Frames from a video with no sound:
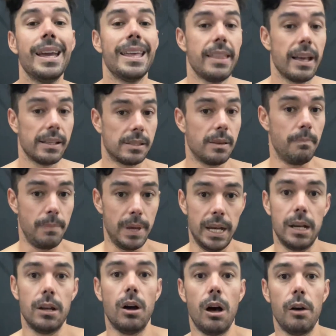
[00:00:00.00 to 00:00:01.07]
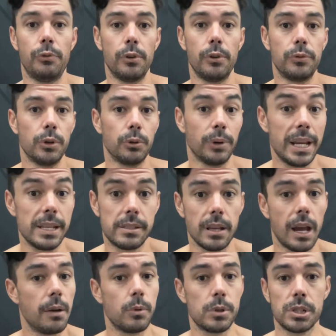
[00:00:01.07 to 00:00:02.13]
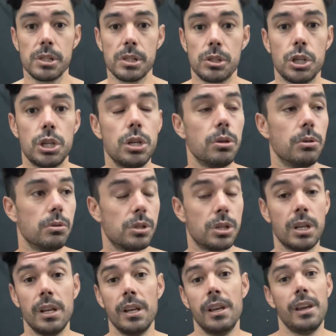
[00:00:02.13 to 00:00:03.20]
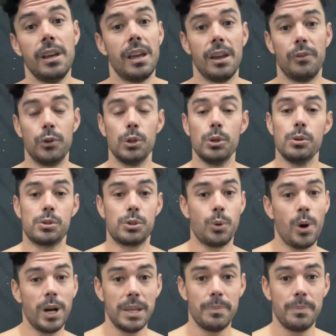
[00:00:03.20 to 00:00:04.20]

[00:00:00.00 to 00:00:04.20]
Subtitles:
that's a minute off of your race time, which is huge. If you lose 20